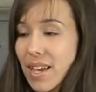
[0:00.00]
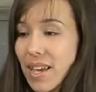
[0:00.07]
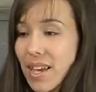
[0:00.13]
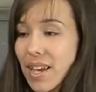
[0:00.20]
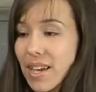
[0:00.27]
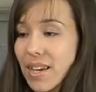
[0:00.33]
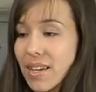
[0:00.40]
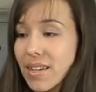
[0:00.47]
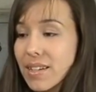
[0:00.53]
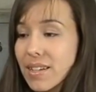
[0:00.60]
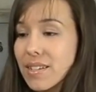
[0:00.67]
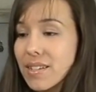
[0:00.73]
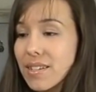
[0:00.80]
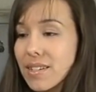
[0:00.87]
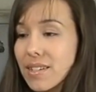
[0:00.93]

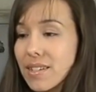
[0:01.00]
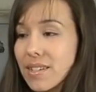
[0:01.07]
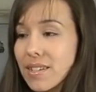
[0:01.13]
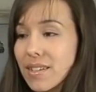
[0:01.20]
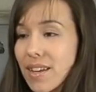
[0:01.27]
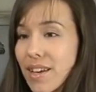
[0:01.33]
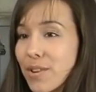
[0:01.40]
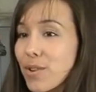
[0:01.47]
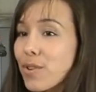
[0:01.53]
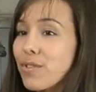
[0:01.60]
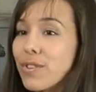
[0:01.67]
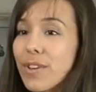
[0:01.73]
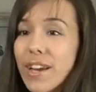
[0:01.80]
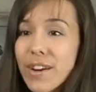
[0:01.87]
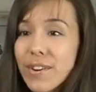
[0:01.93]
And I don't know if
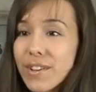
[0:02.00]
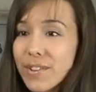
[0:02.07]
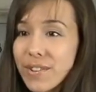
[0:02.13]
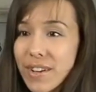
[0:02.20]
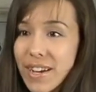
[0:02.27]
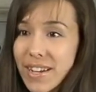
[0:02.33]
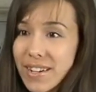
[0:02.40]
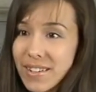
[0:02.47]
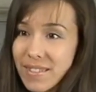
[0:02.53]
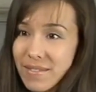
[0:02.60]
you'll air it or not,